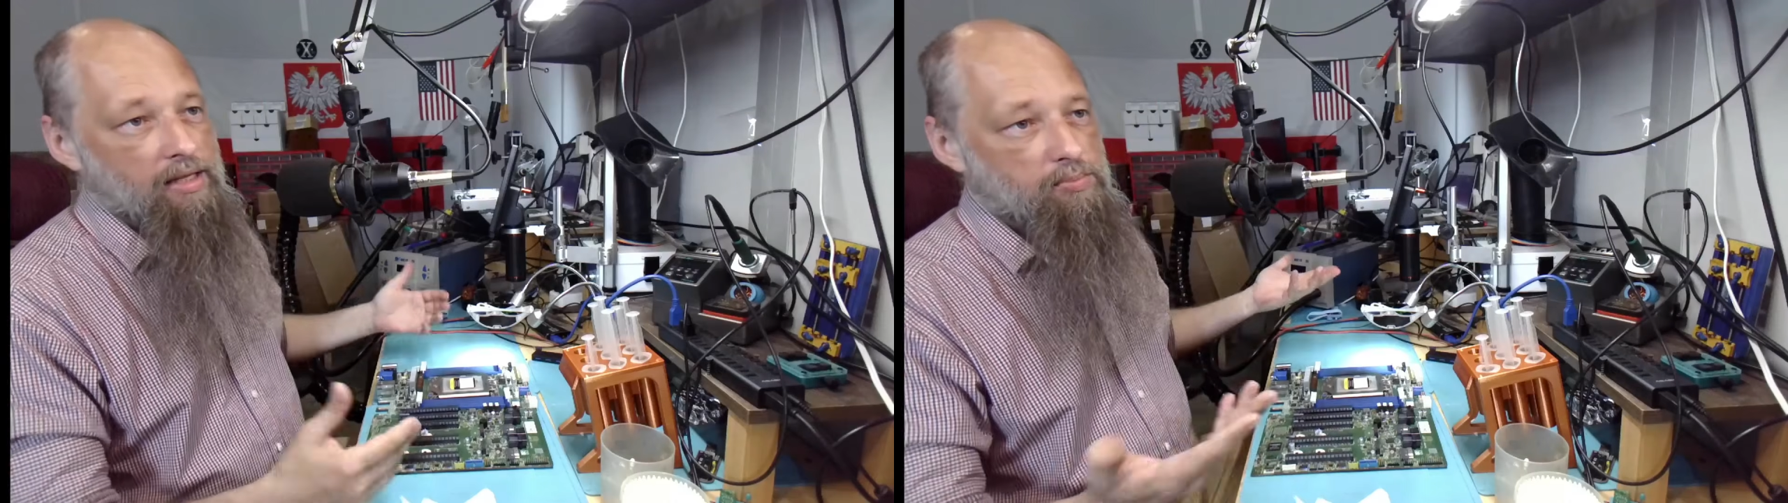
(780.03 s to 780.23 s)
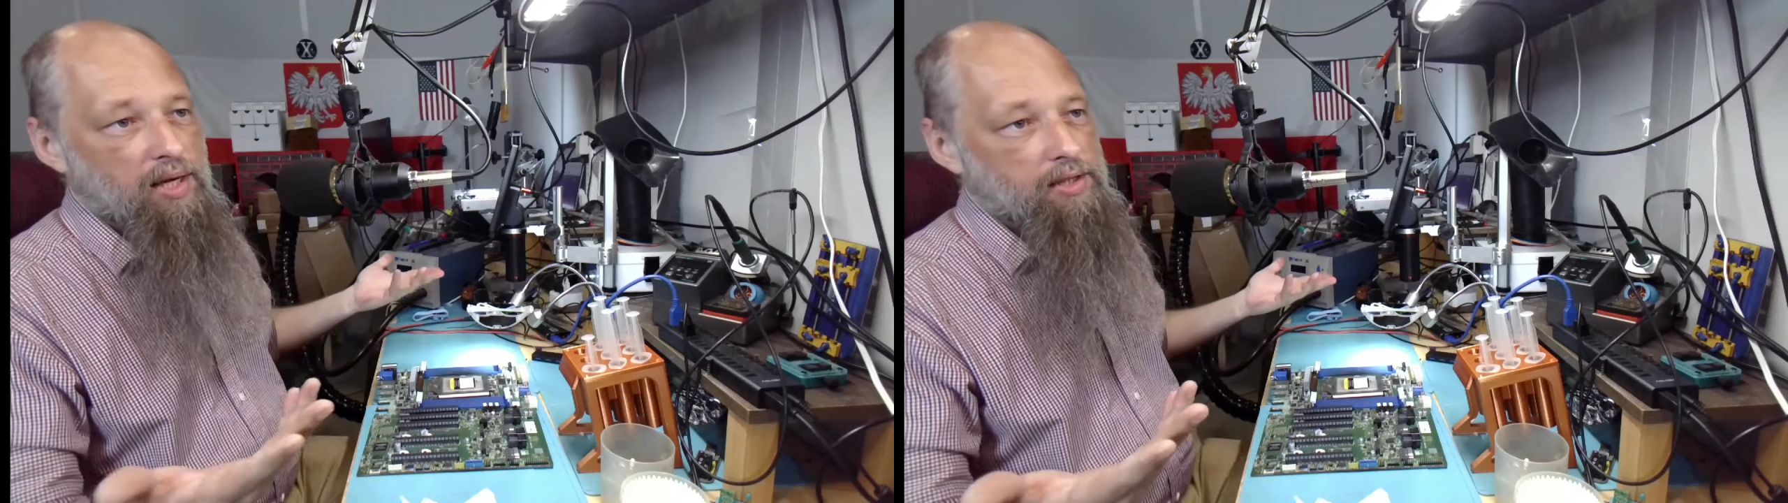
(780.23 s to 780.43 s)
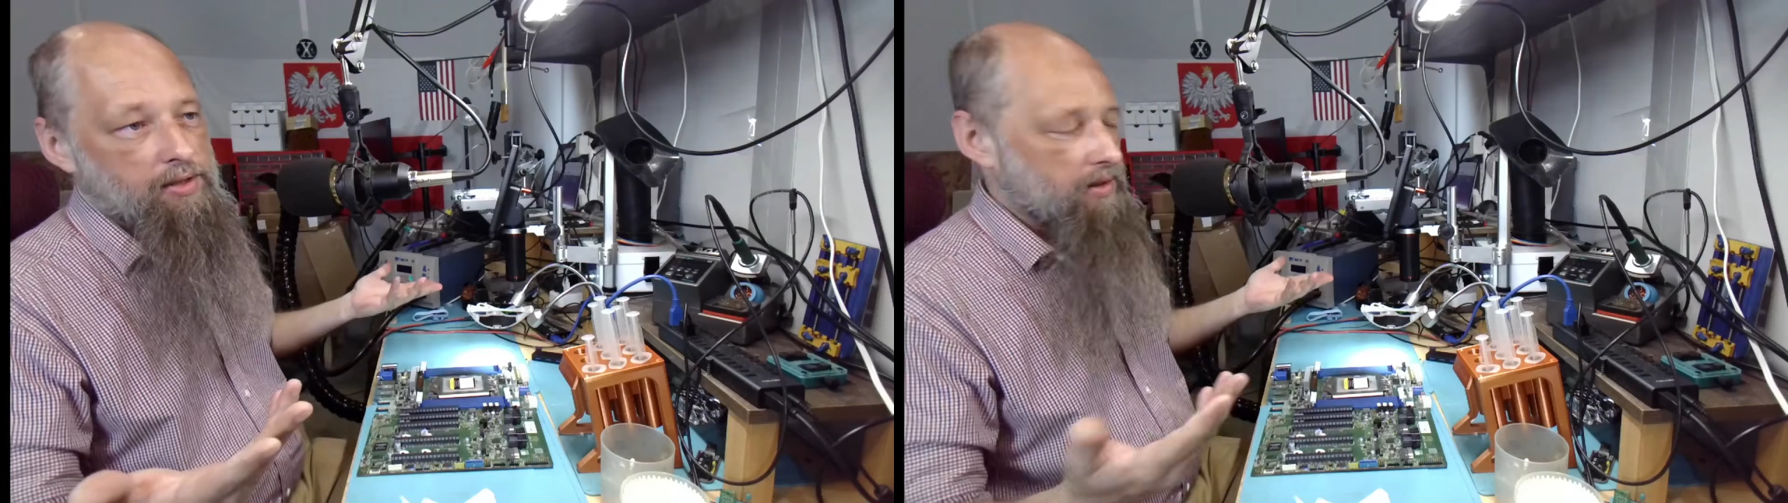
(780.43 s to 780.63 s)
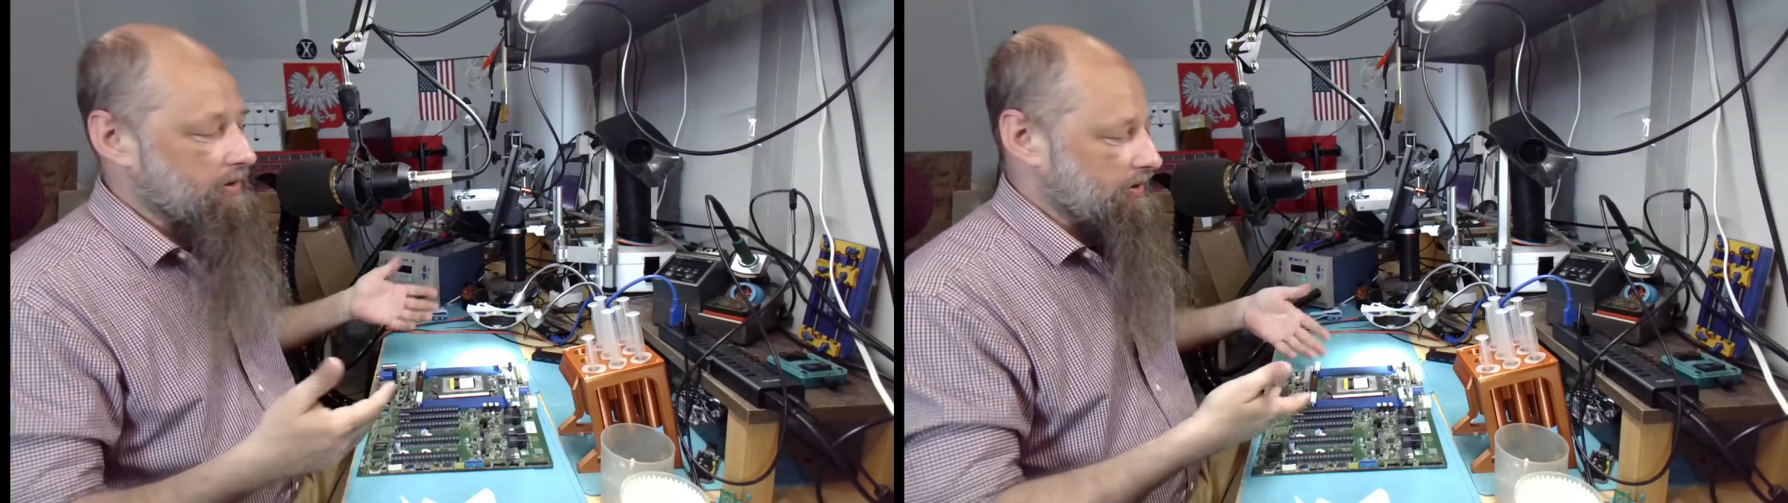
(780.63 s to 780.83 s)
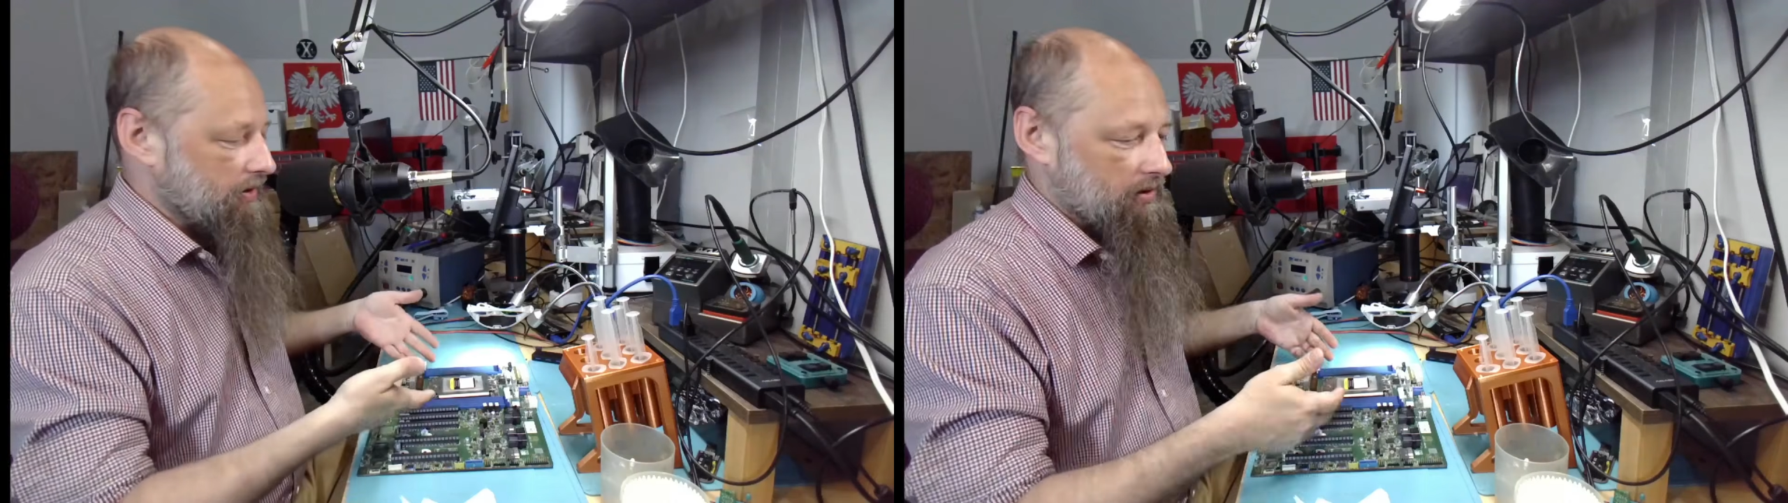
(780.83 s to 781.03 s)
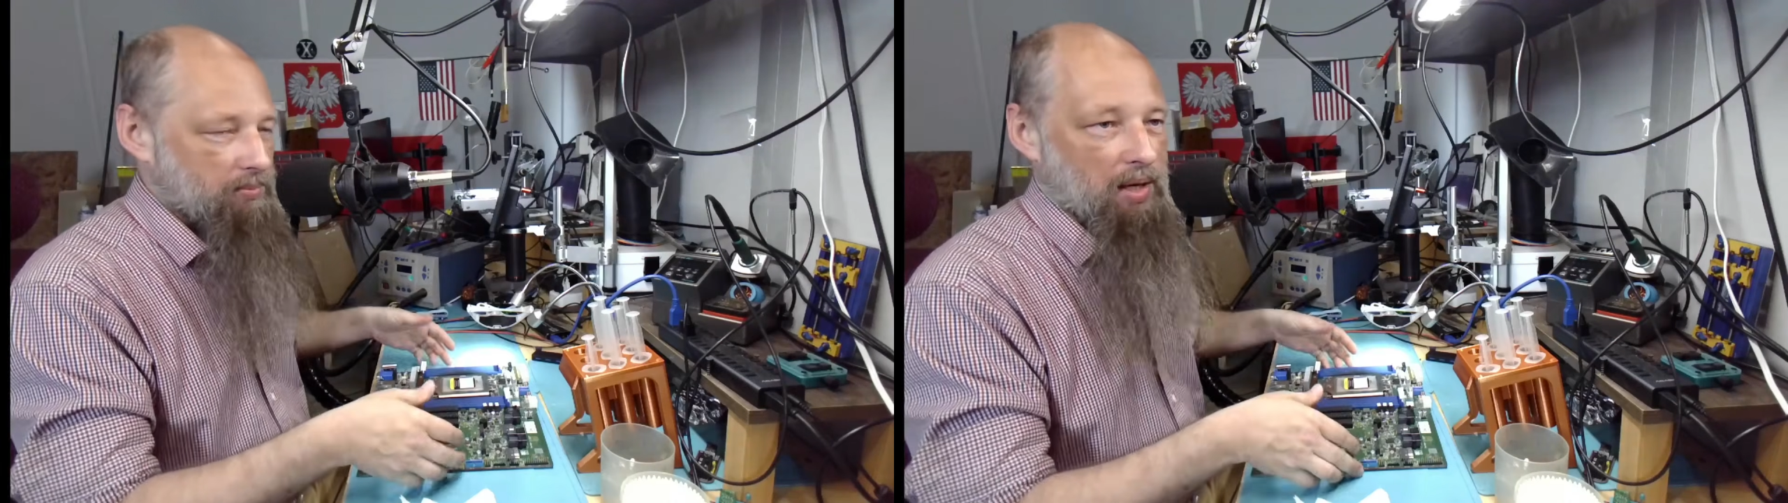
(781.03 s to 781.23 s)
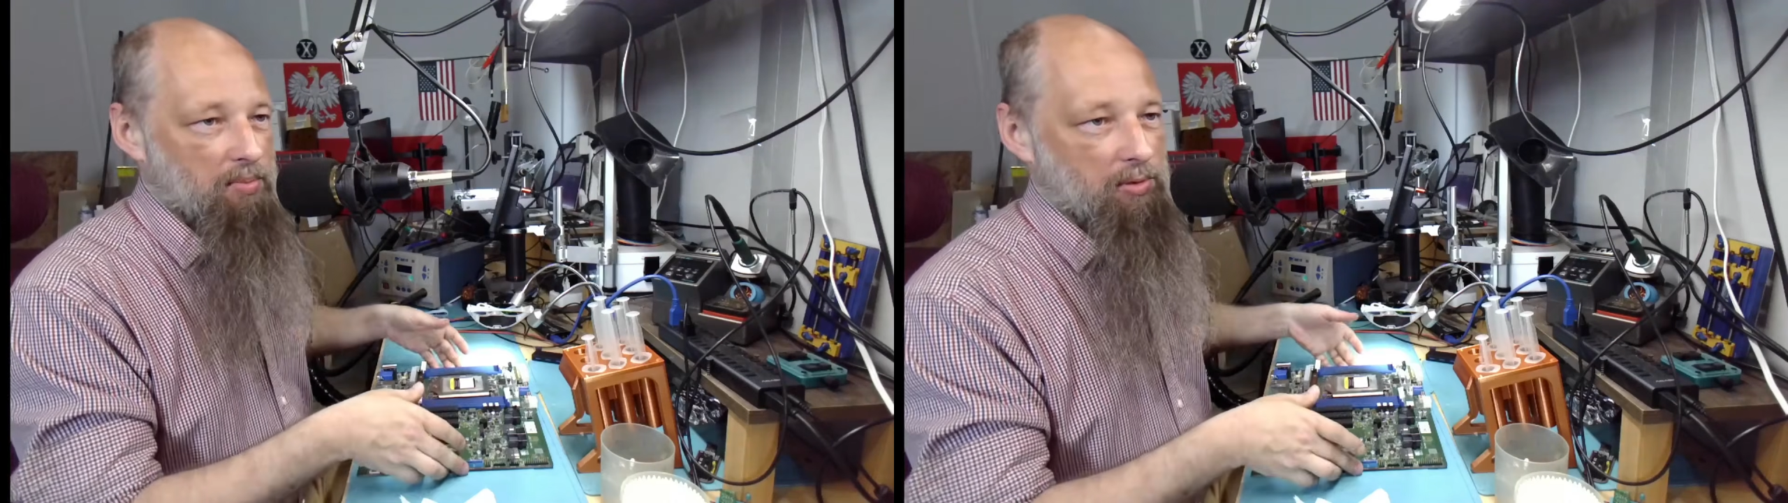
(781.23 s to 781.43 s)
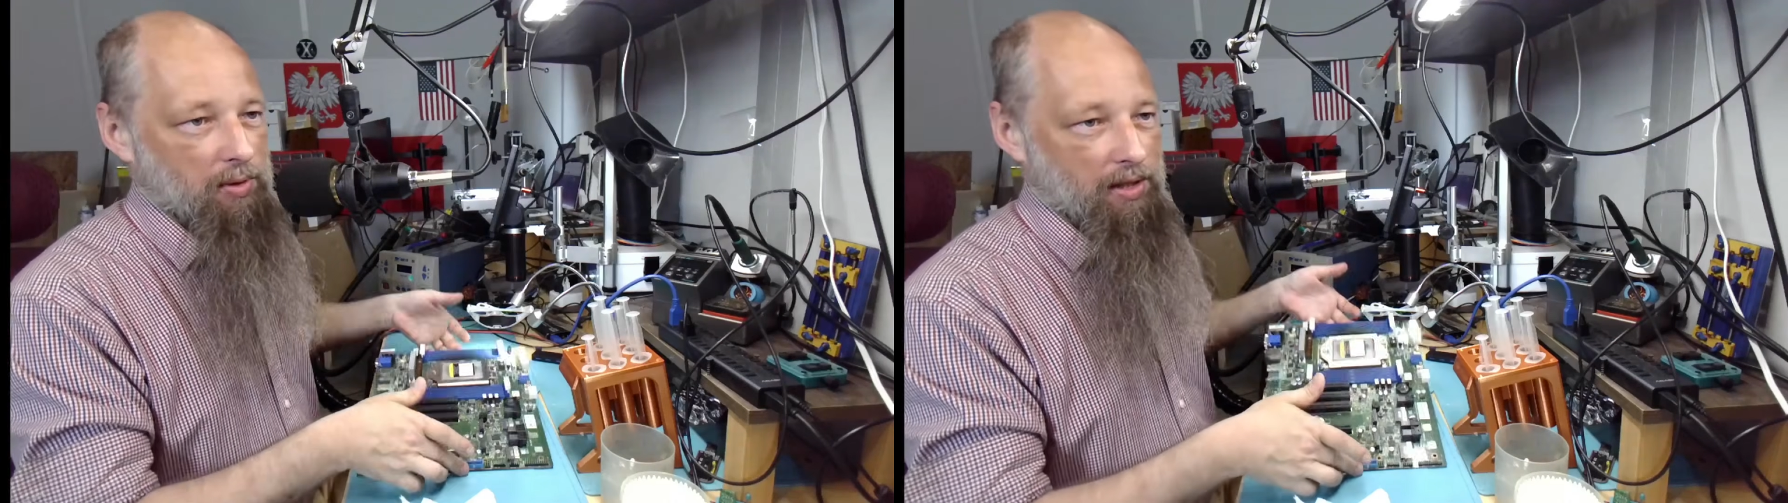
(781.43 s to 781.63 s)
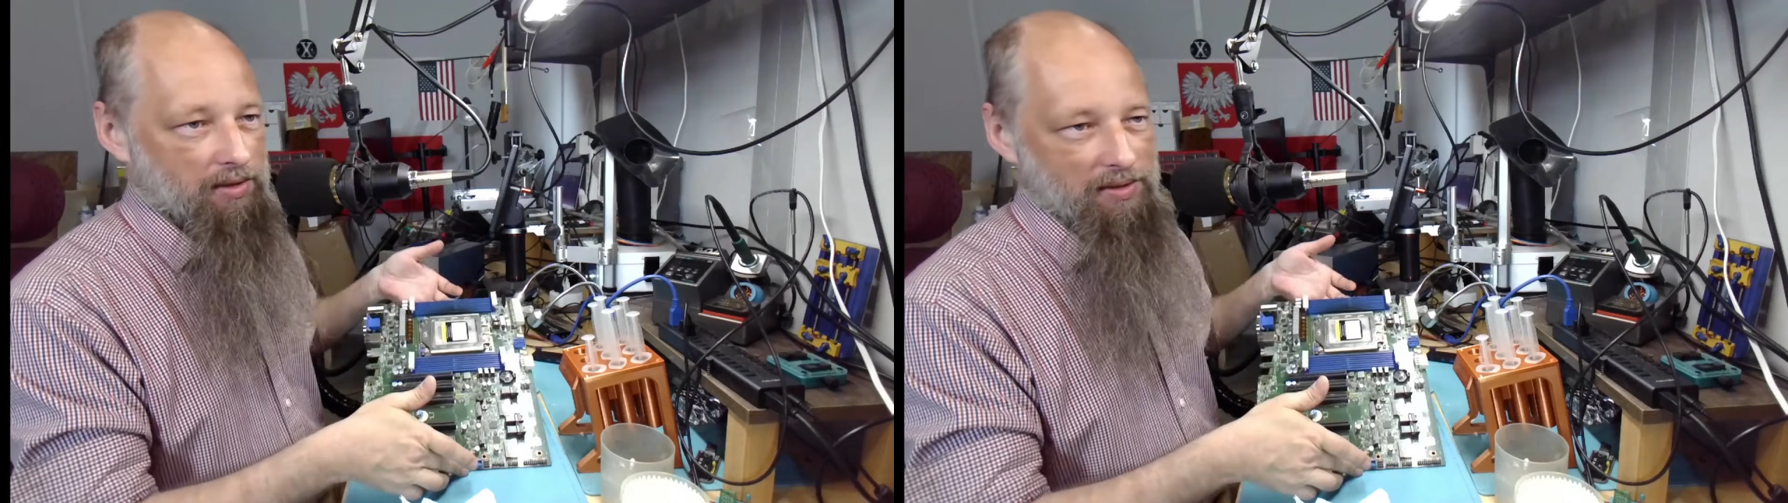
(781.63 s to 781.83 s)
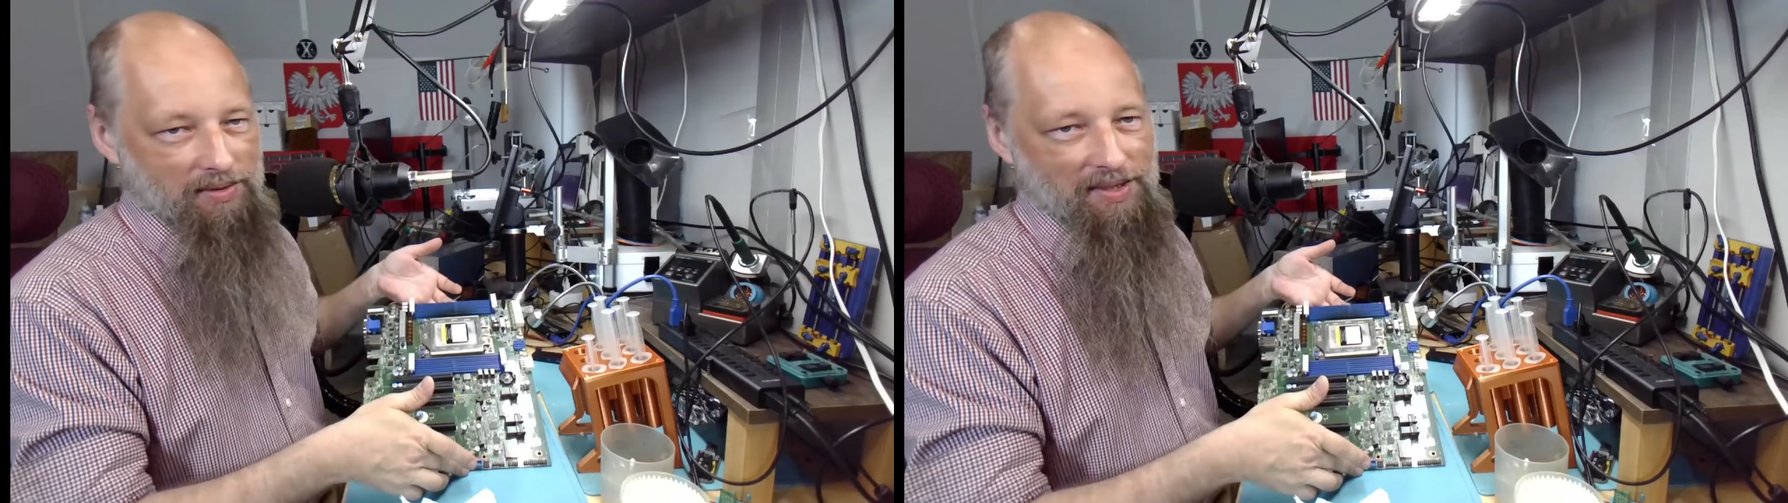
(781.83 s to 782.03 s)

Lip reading: better than the paperweight,